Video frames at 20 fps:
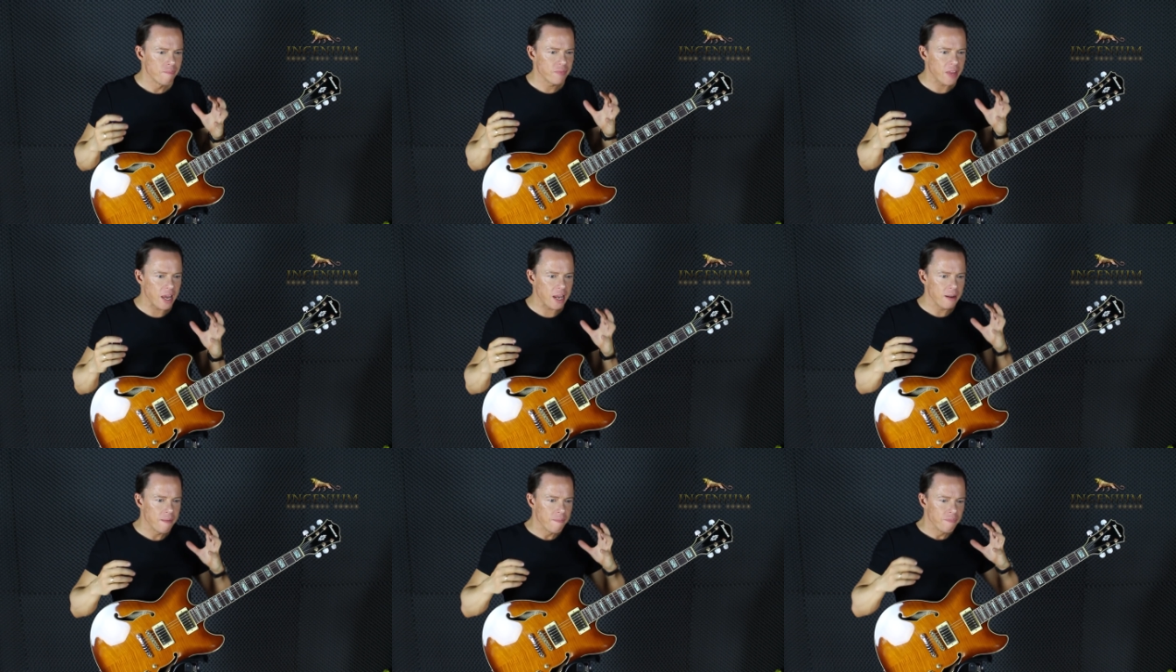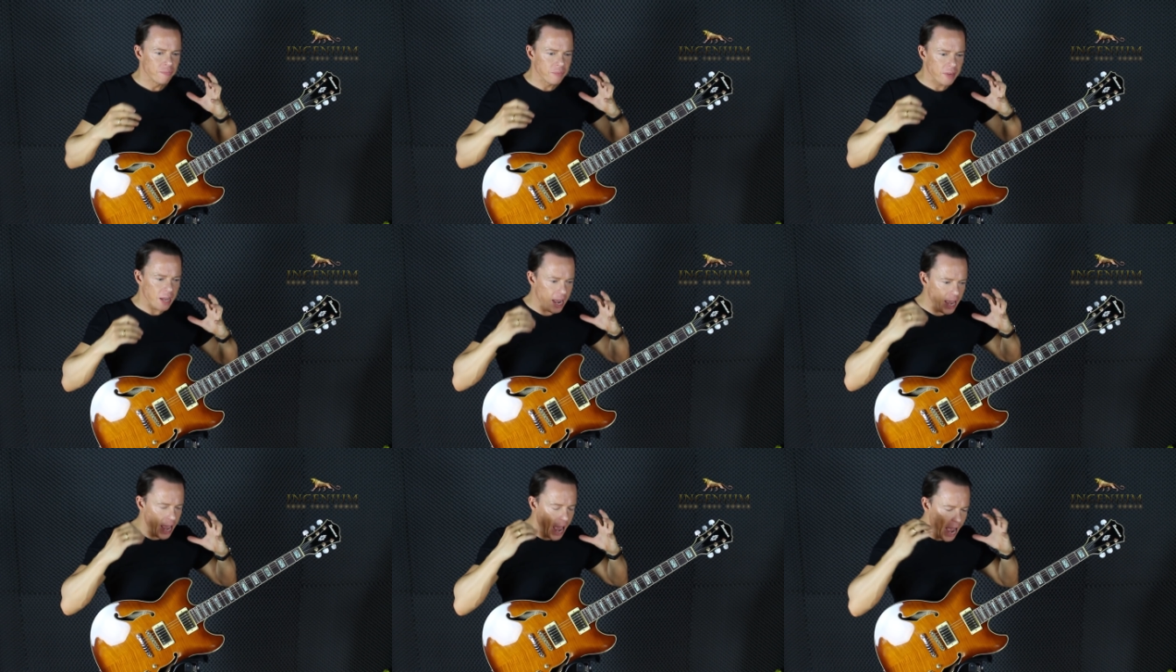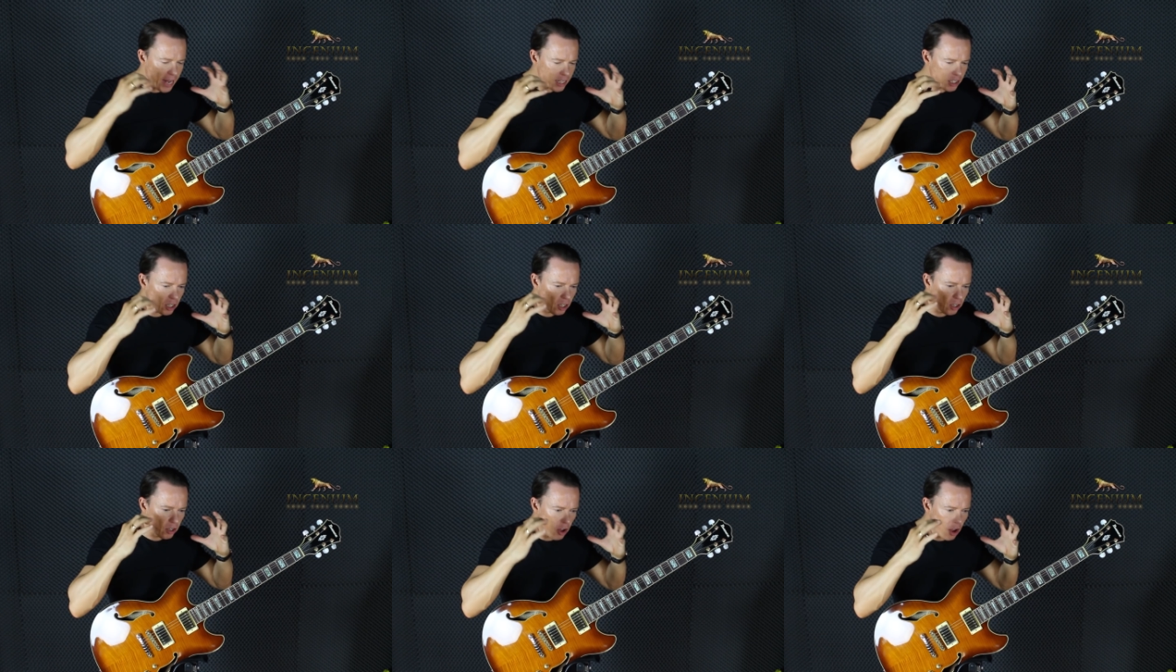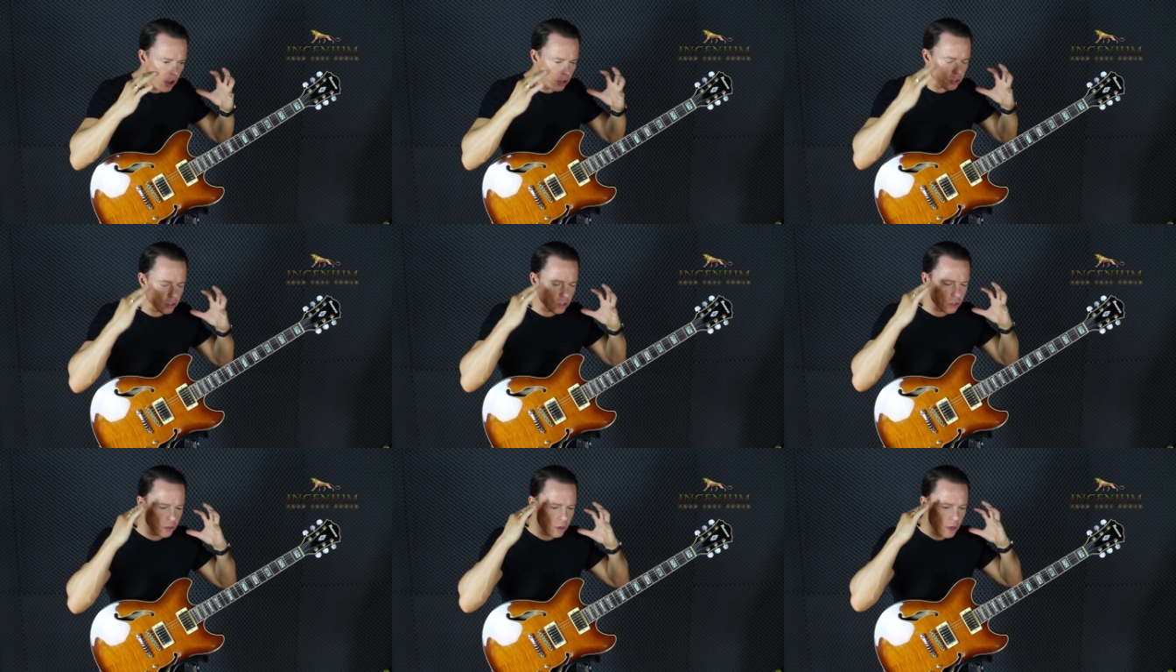That I had to
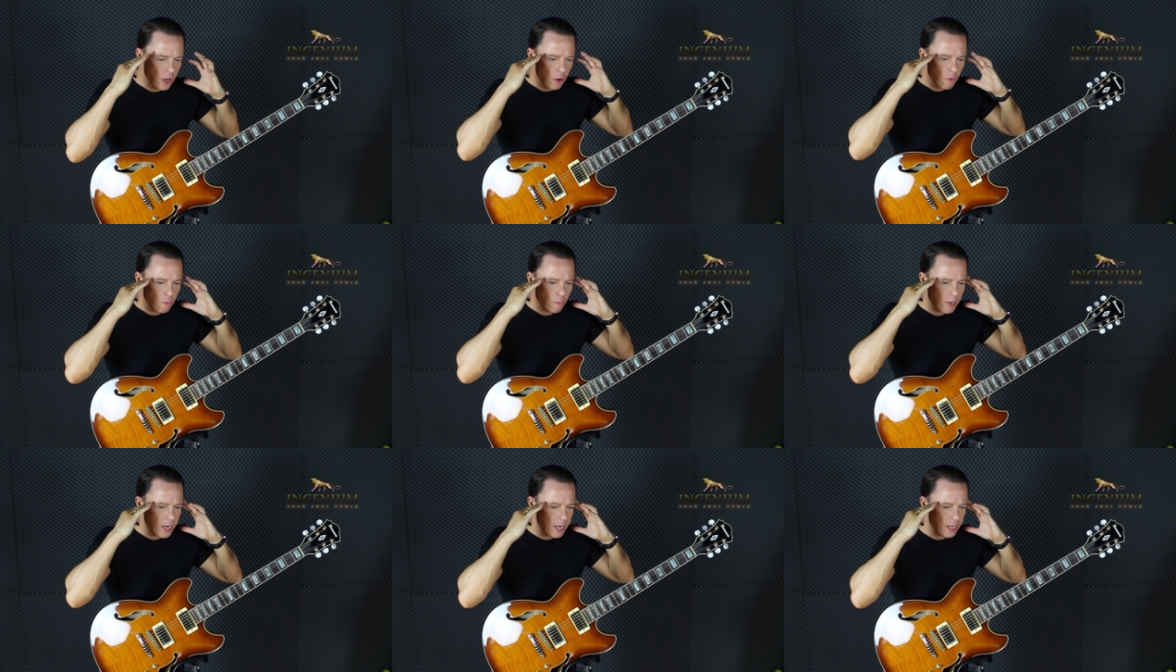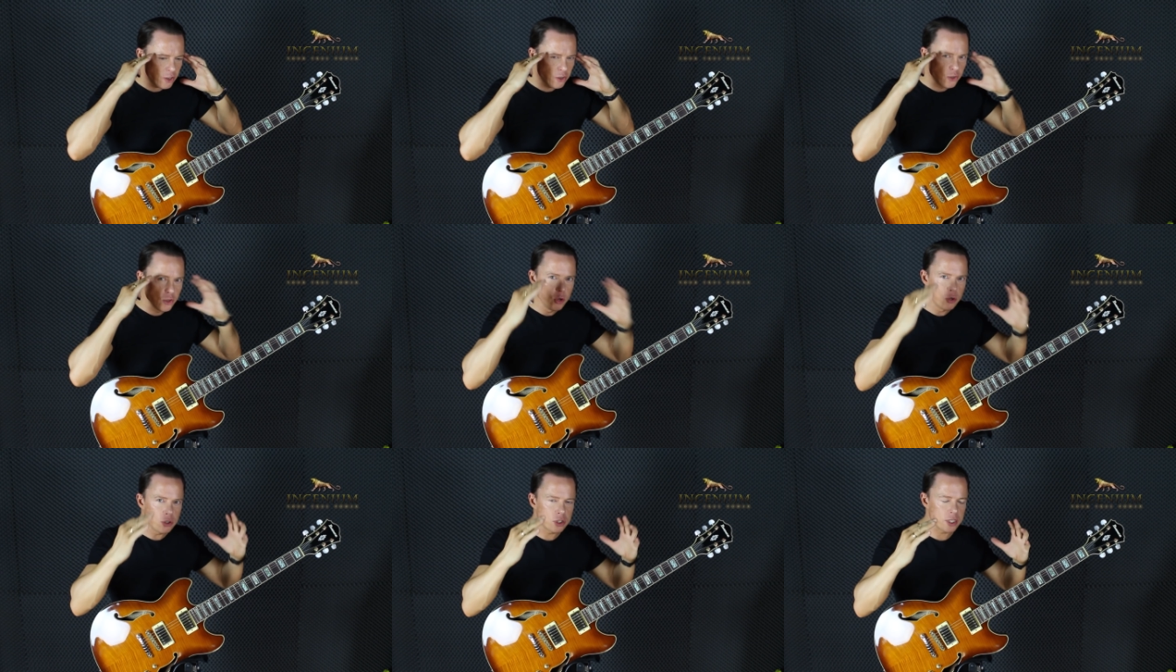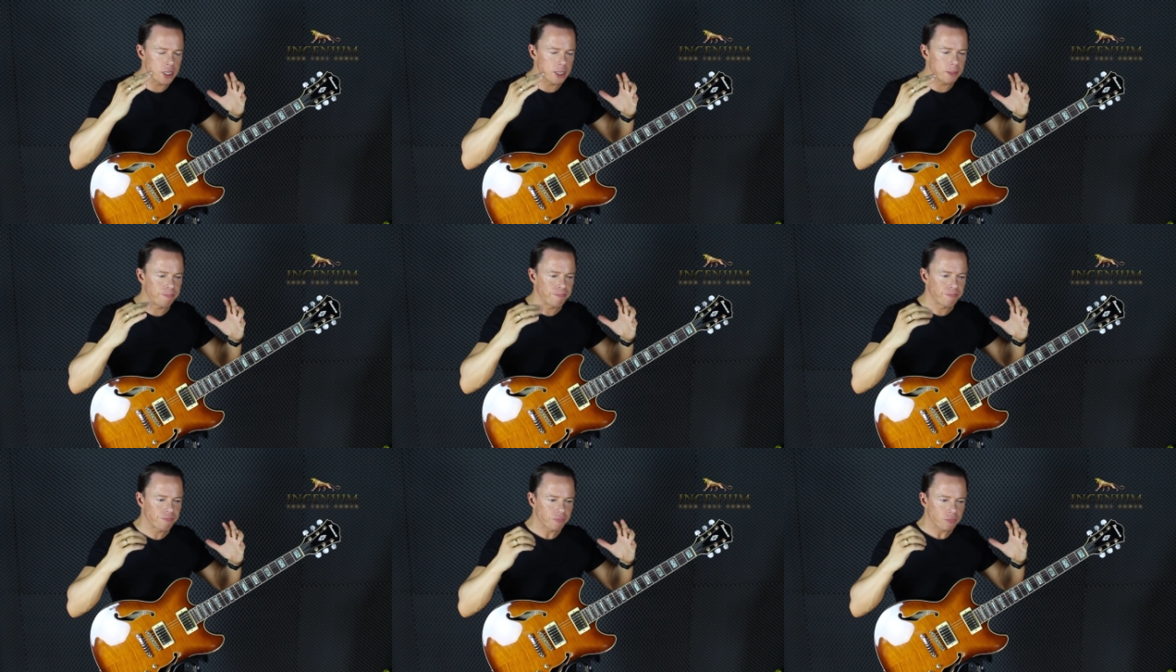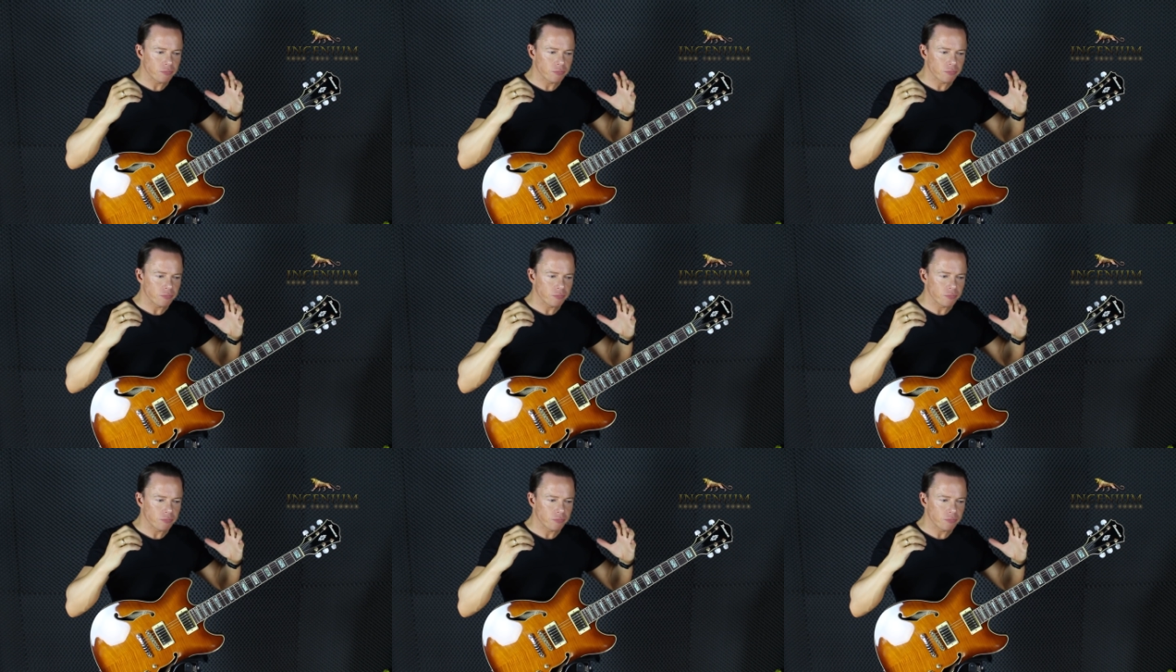learn to really use it